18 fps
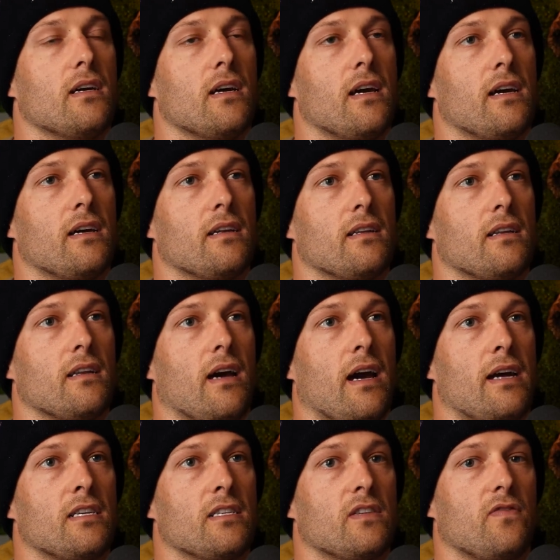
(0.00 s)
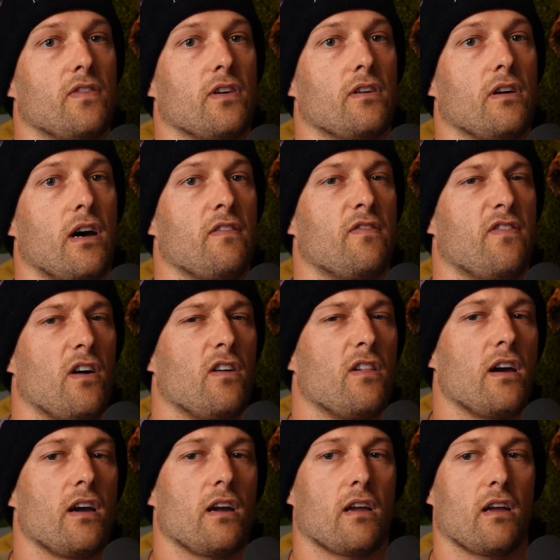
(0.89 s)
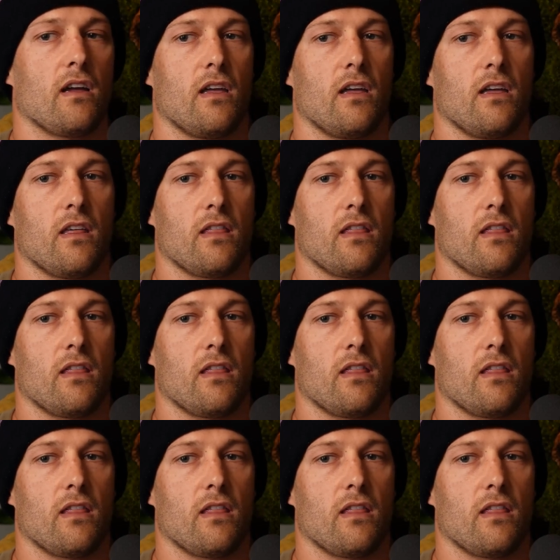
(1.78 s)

And I felt like